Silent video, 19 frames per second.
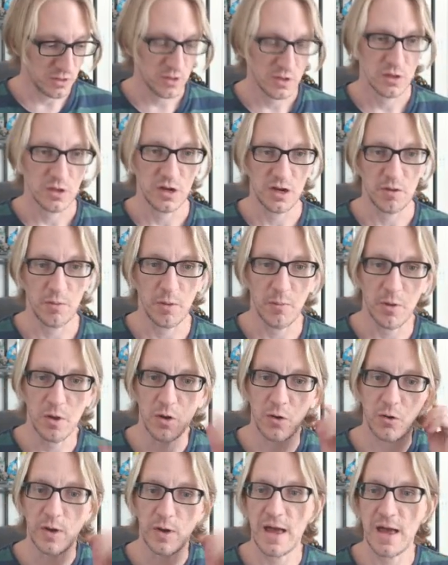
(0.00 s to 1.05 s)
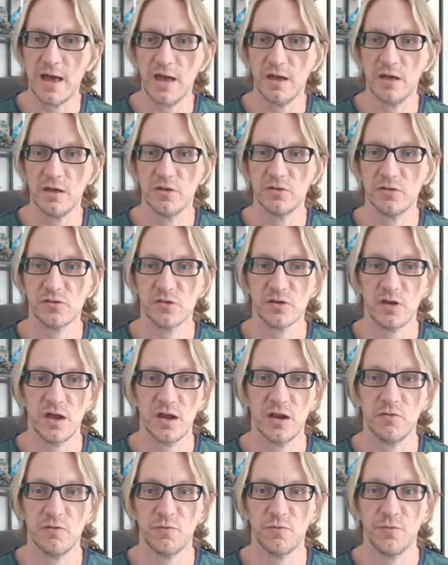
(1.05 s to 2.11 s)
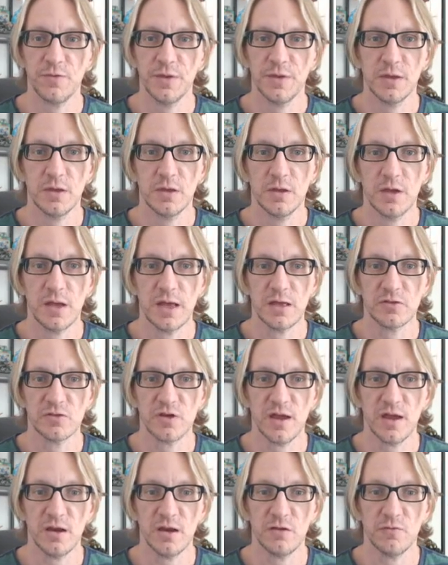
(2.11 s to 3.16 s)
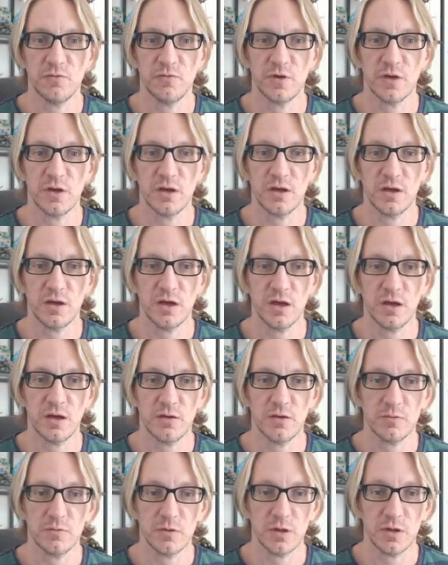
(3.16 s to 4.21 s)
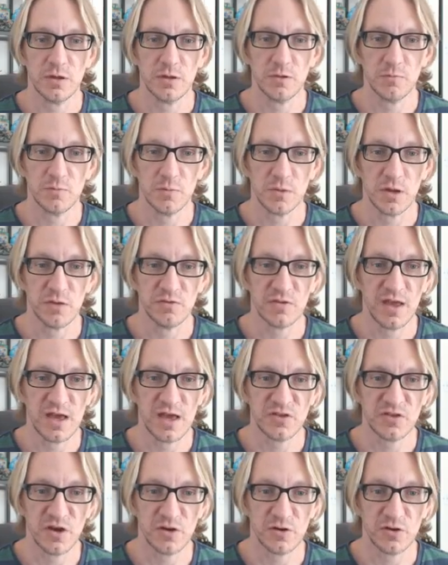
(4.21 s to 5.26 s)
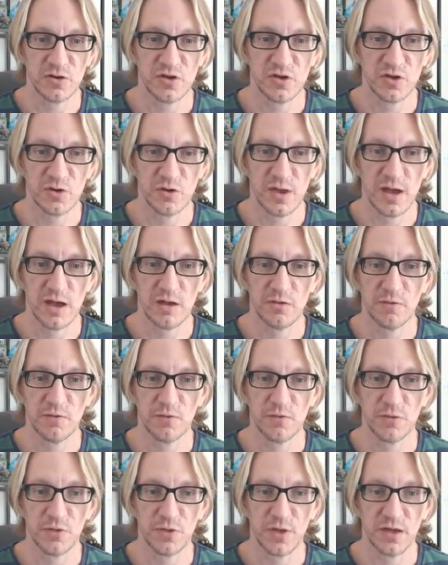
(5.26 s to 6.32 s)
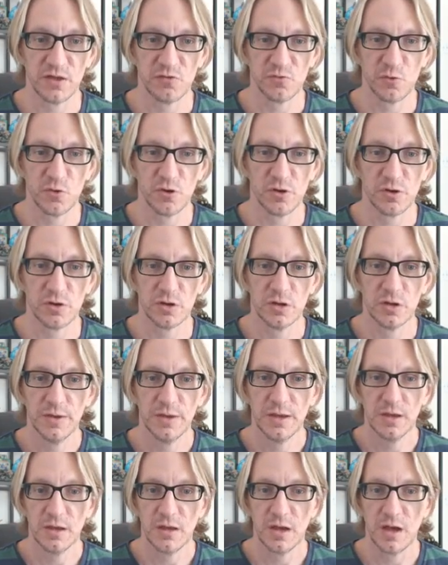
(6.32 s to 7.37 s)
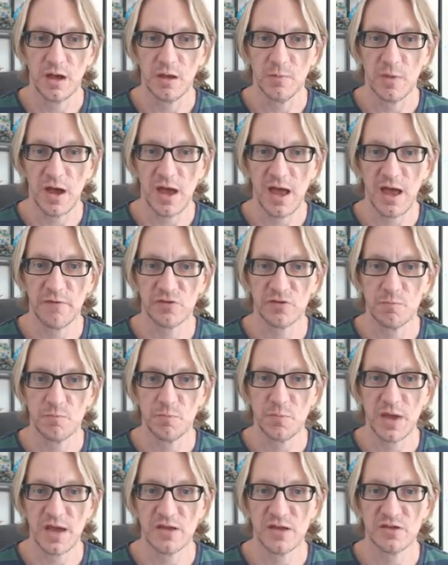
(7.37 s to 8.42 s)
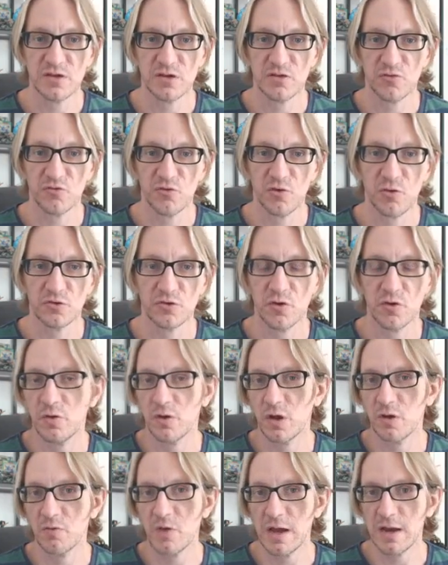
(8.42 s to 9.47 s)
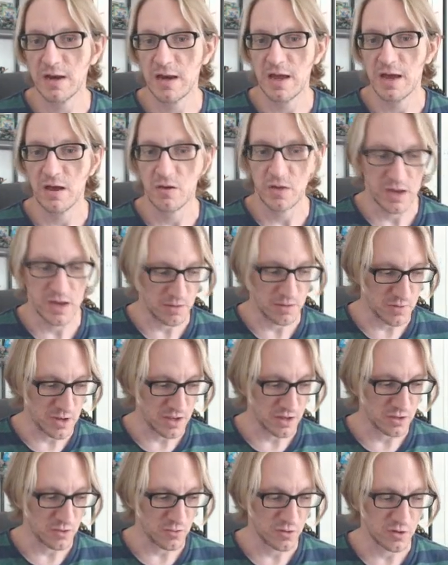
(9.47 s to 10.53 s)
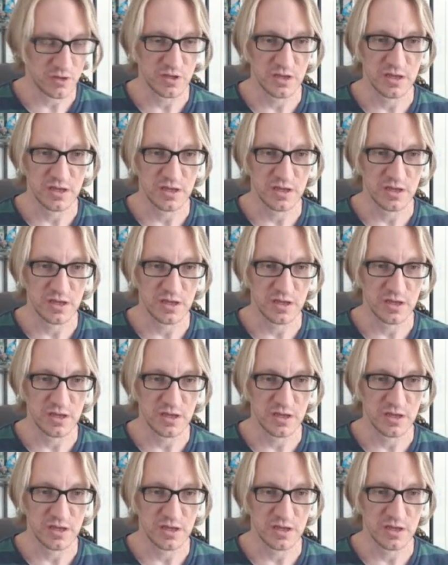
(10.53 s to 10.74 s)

an MMO, as kind of a test here to show you how different things work. I have some basic controls going on right now, and I'm not going to get